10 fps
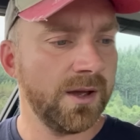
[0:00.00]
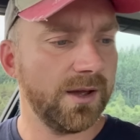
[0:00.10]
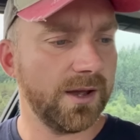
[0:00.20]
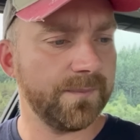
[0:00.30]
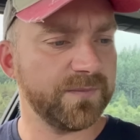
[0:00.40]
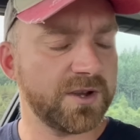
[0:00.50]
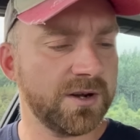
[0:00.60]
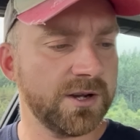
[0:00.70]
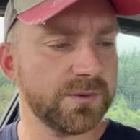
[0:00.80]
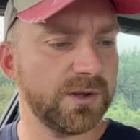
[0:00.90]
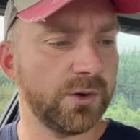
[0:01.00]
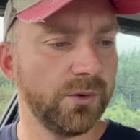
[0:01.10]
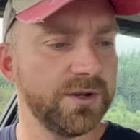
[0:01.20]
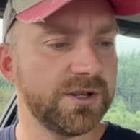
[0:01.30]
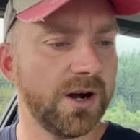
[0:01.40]
Um, cars with
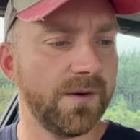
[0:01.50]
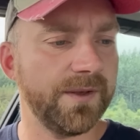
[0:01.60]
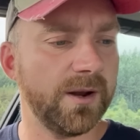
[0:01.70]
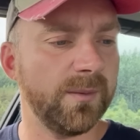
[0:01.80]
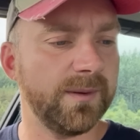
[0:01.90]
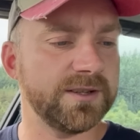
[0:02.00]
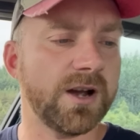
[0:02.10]
corners cut off their number plates.